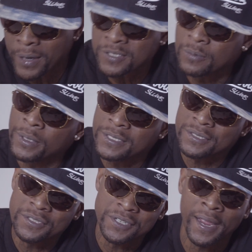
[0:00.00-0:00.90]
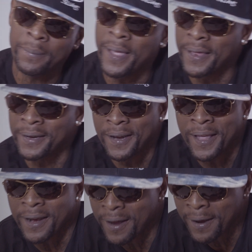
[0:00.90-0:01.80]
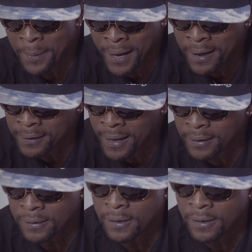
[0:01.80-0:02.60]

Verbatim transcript: rest in peace to Jay, man. And um, I got a lot of